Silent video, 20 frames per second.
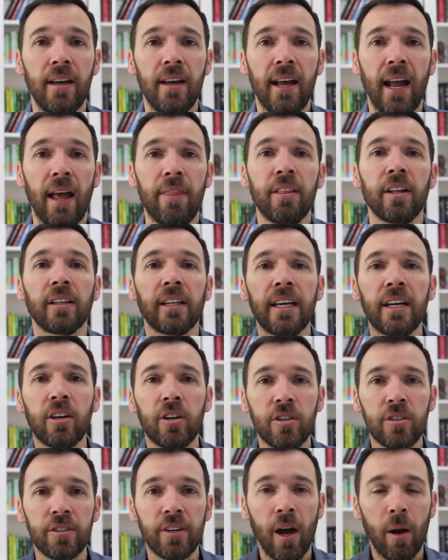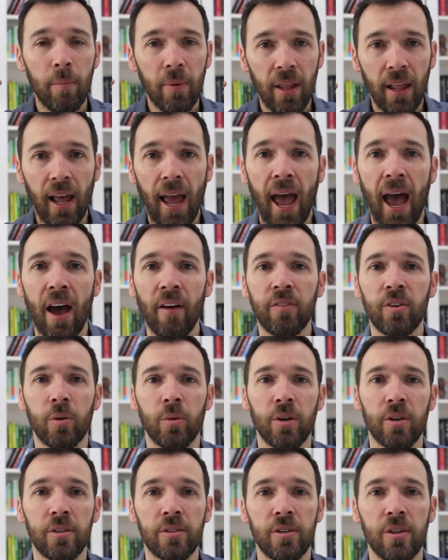And the leaders come
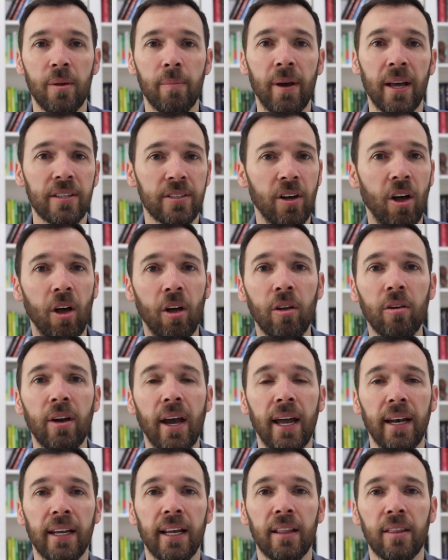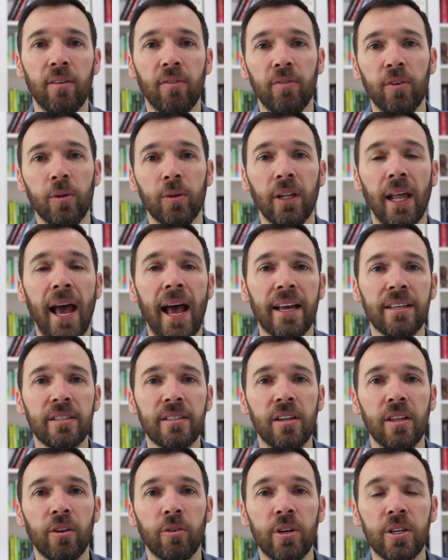afterwards to the mess hall and get the food
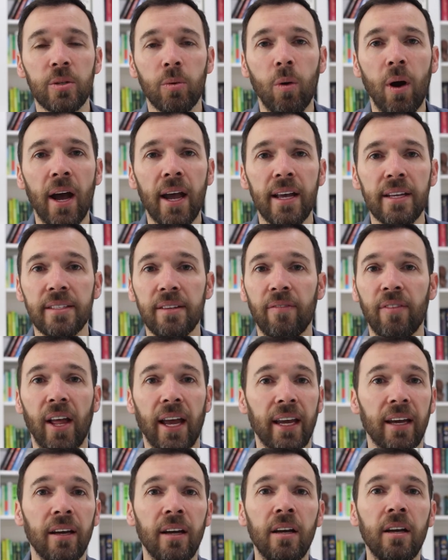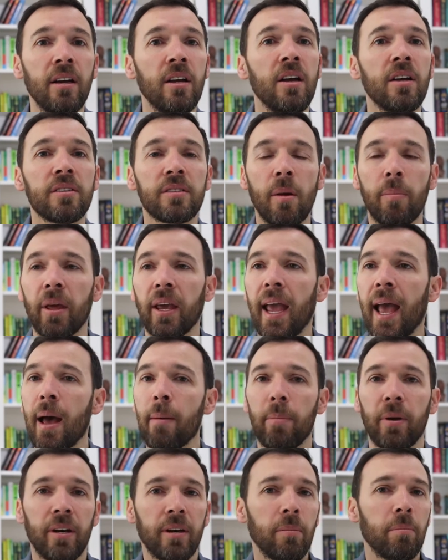last. And the reason why is if something
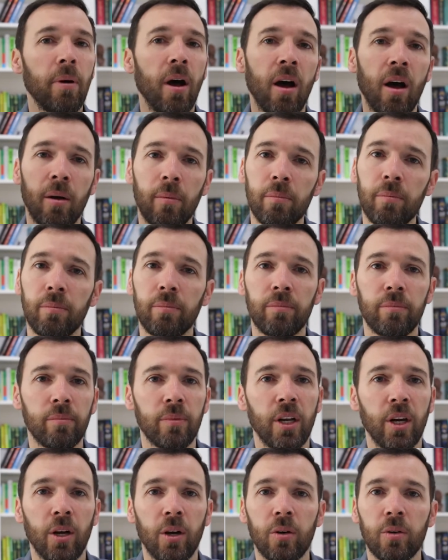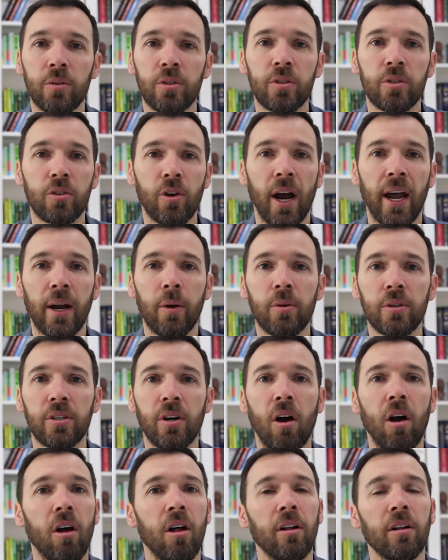happened, a bomb, strike was
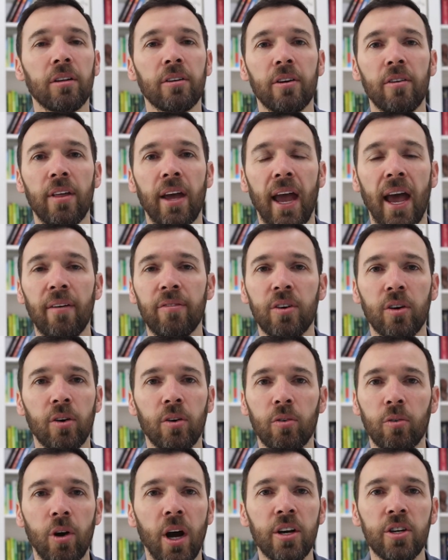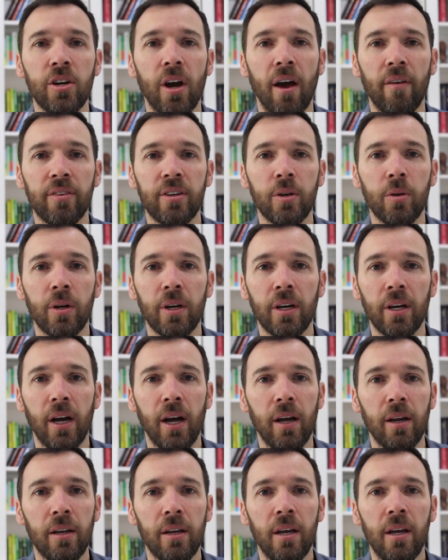called, or they have to rush off to
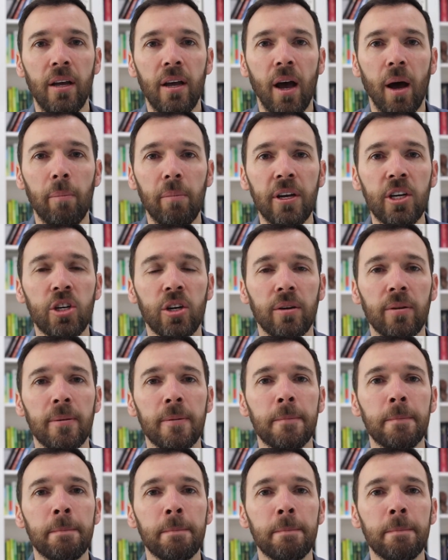a mission,